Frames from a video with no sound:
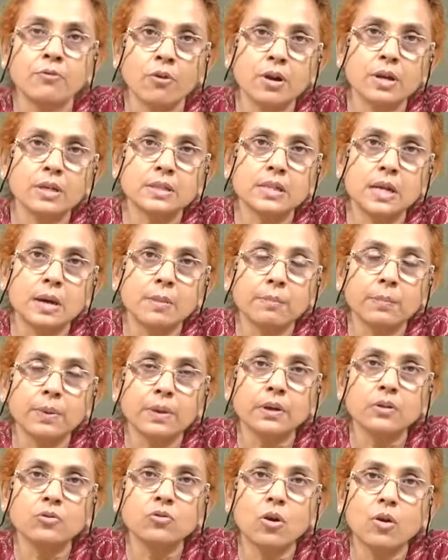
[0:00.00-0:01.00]
For
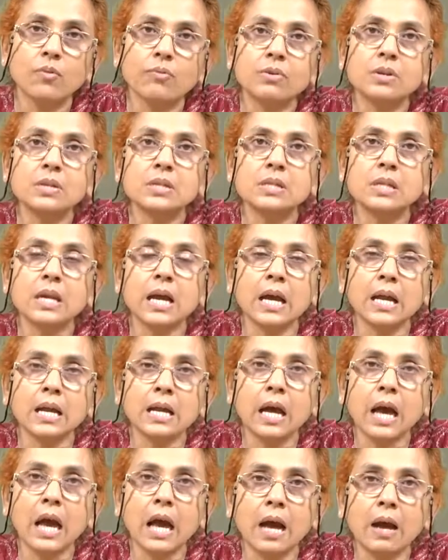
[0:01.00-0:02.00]
example, novels
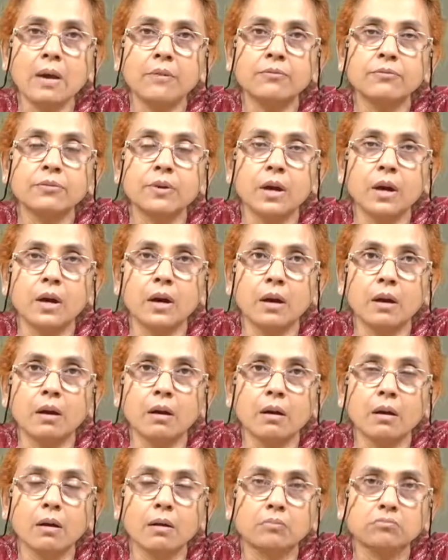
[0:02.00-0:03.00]
can have
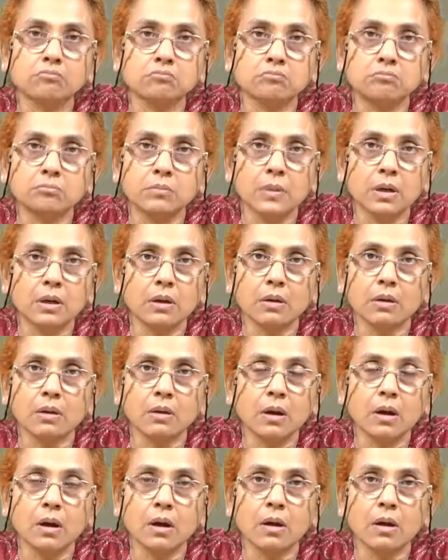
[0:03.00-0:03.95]
um, uh,